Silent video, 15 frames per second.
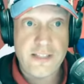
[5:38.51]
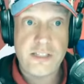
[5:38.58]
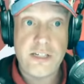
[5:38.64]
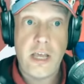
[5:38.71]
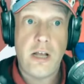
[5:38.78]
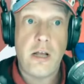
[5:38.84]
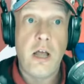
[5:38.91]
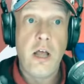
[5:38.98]
Let's
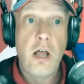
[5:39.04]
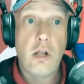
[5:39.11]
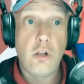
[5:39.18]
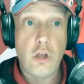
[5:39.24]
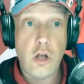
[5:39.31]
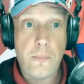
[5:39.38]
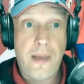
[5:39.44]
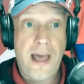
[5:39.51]
take
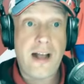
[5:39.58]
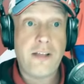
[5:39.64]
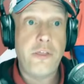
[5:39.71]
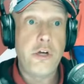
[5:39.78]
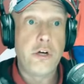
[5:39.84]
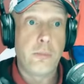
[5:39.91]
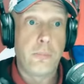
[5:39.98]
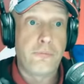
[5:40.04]
a look
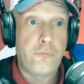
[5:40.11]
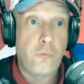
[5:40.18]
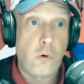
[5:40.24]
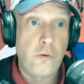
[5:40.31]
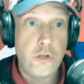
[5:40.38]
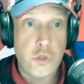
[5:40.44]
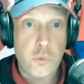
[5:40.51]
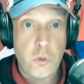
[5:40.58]
back the year before the